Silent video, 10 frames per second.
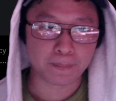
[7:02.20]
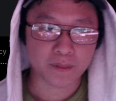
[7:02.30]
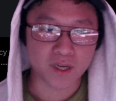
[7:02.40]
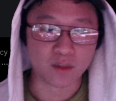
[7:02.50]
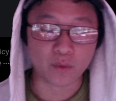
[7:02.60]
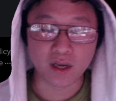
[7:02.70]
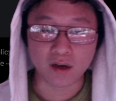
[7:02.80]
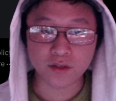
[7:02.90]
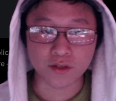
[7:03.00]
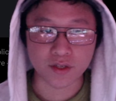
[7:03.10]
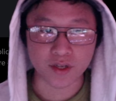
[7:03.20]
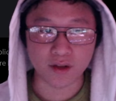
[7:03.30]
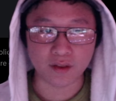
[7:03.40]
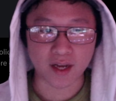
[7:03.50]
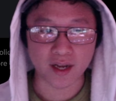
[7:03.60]
then we can also
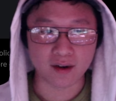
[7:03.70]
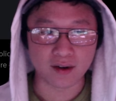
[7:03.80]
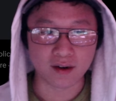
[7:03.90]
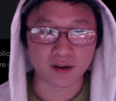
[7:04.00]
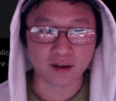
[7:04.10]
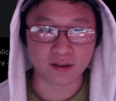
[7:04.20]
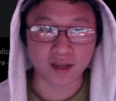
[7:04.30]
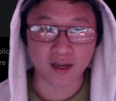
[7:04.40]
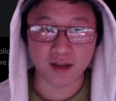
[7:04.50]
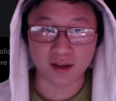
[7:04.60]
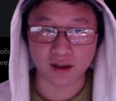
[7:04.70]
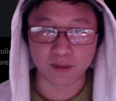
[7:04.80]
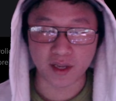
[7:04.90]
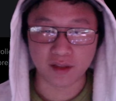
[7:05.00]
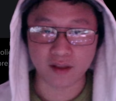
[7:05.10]
see that I
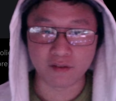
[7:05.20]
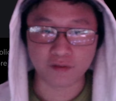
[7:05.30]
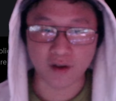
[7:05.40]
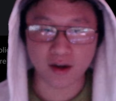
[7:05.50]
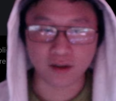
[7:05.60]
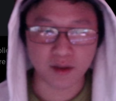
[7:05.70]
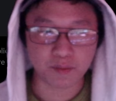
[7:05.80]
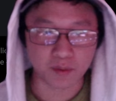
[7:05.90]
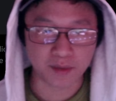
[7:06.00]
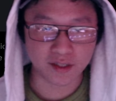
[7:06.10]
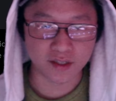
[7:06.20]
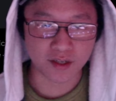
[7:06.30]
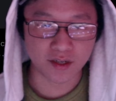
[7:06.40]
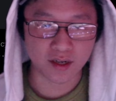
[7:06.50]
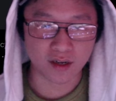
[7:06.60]
mean, they've finally
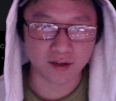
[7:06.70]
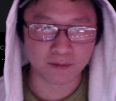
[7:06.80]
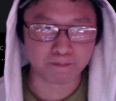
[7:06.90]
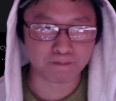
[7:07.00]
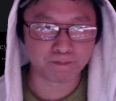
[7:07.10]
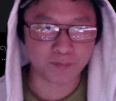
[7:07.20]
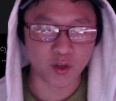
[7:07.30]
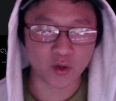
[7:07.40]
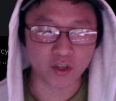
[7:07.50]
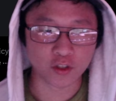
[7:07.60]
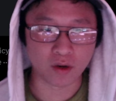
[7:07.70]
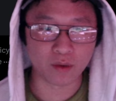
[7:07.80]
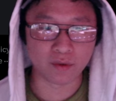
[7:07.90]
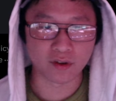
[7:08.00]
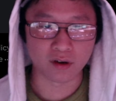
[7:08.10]
implemented you can join
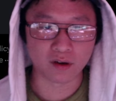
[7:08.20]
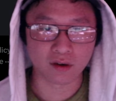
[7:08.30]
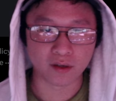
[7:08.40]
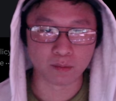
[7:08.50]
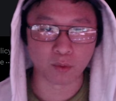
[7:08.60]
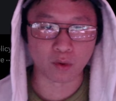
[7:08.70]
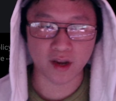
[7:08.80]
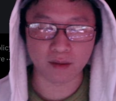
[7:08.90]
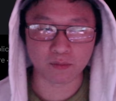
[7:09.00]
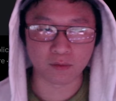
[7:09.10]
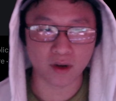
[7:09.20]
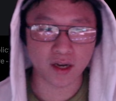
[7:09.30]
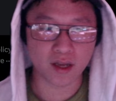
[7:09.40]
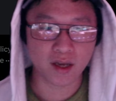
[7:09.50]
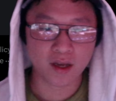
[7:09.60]
with your Bored Ape,
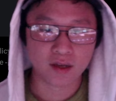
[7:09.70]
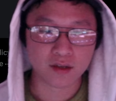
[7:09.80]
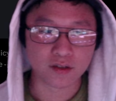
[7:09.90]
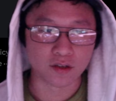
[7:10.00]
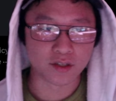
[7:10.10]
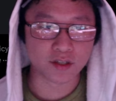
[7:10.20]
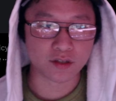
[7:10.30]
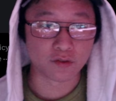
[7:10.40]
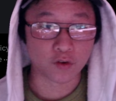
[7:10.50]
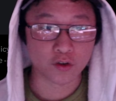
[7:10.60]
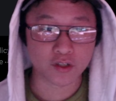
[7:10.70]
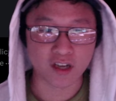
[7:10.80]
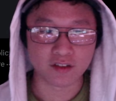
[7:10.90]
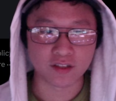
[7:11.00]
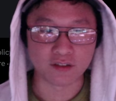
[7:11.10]
right? So this is the first
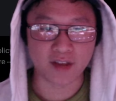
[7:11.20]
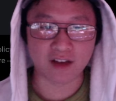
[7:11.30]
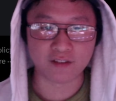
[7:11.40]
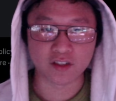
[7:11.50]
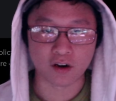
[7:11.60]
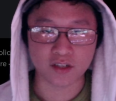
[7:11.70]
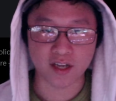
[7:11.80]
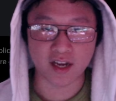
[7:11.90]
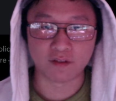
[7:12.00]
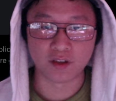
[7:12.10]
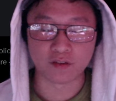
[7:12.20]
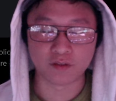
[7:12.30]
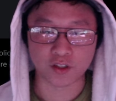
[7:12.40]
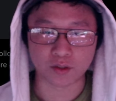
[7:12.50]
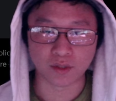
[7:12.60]
test of the avatars ahead of the
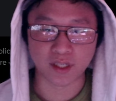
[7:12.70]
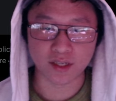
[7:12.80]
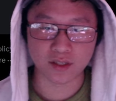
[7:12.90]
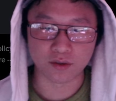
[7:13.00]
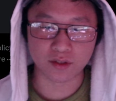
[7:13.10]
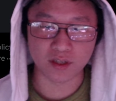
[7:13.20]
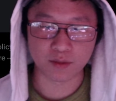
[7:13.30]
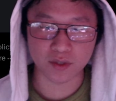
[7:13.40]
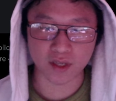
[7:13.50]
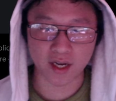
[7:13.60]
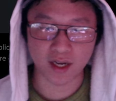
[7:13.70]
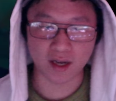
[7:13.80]
official release. So it seems like